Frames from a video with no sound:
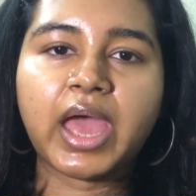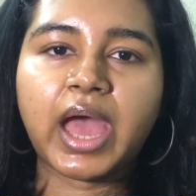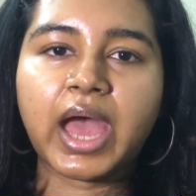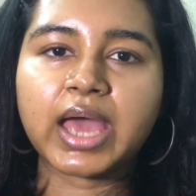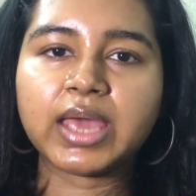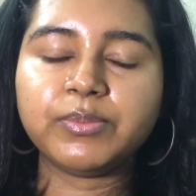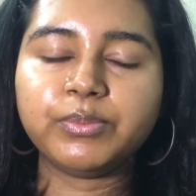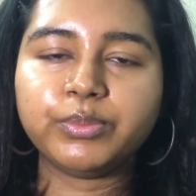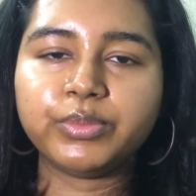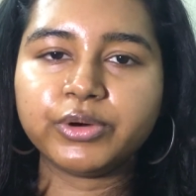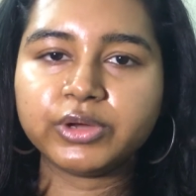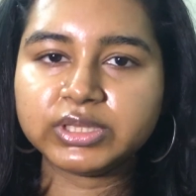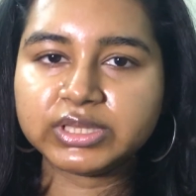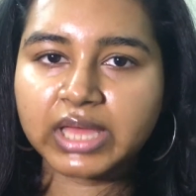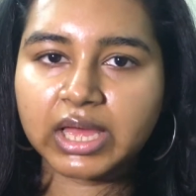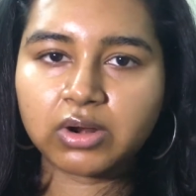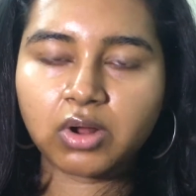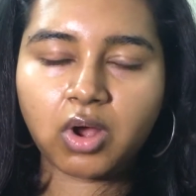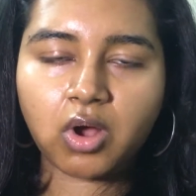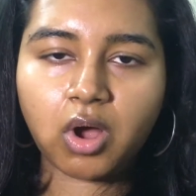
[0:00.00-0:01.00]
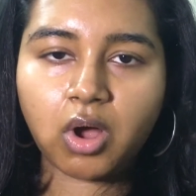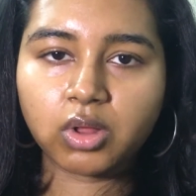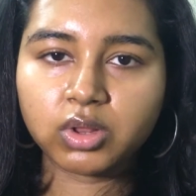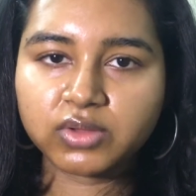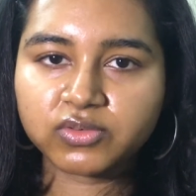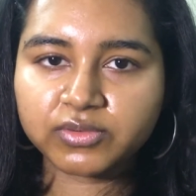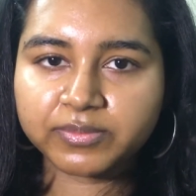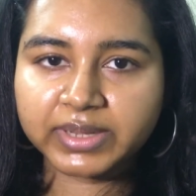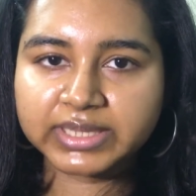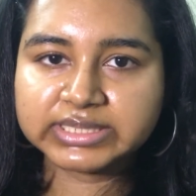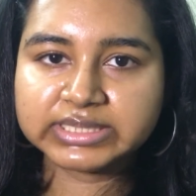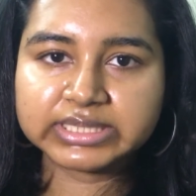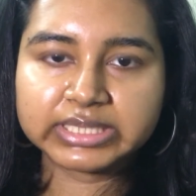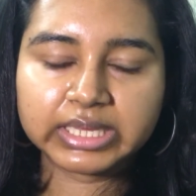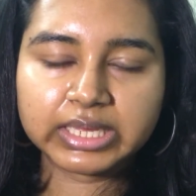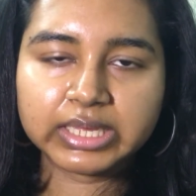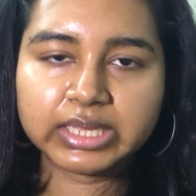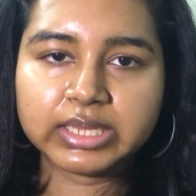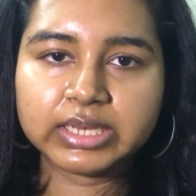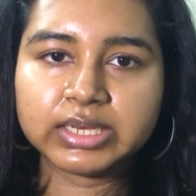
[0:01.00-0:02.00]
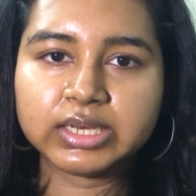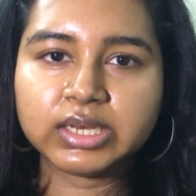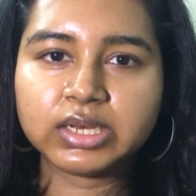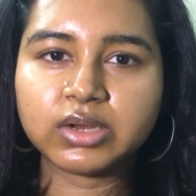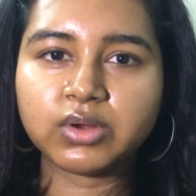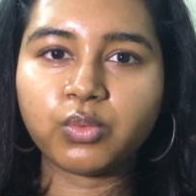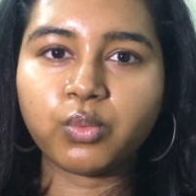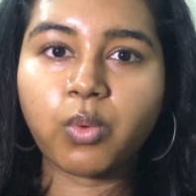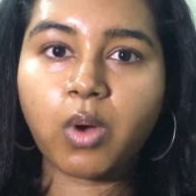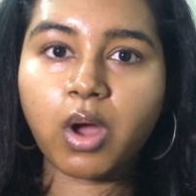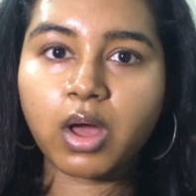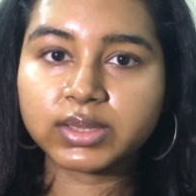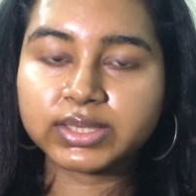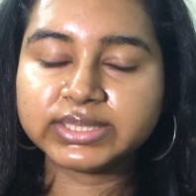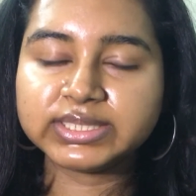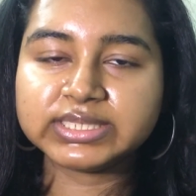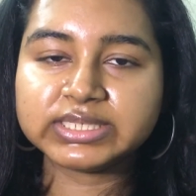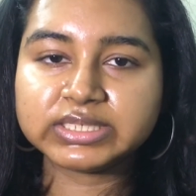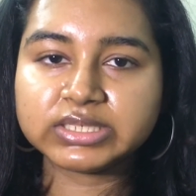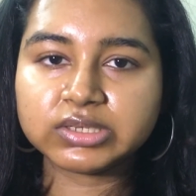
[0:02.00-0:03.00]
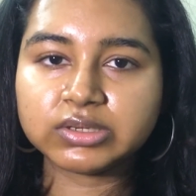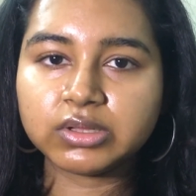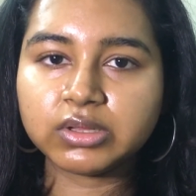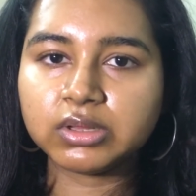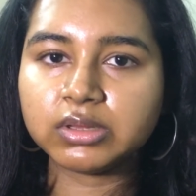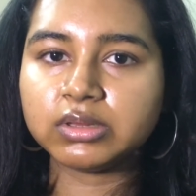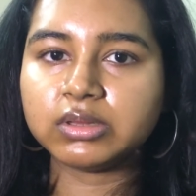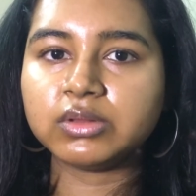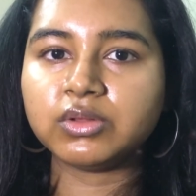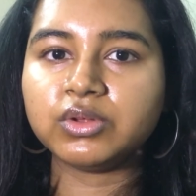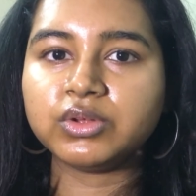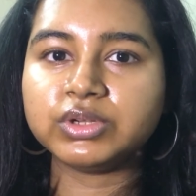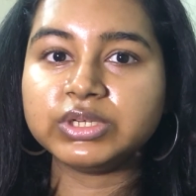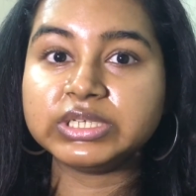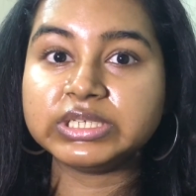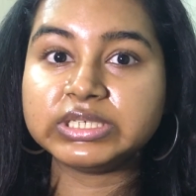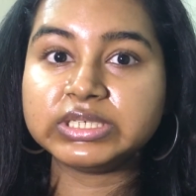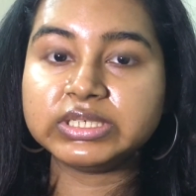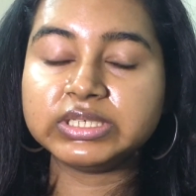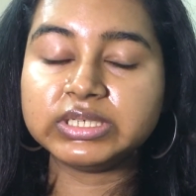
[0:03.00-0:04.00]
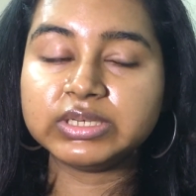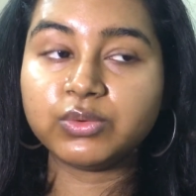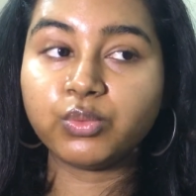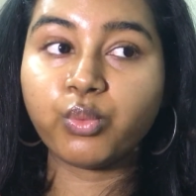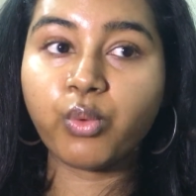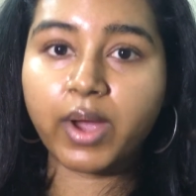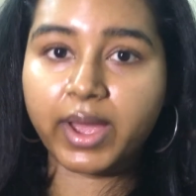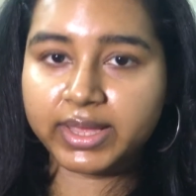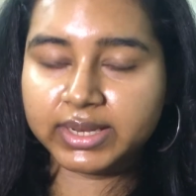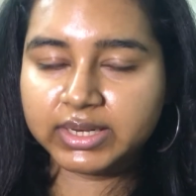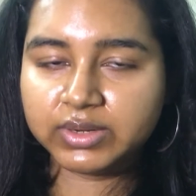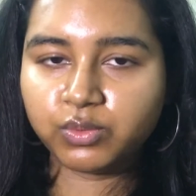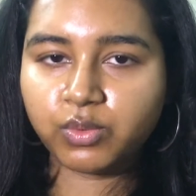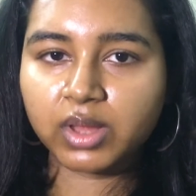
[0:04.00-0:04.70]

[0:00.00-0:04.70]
I put that all over my skin while it's still wet.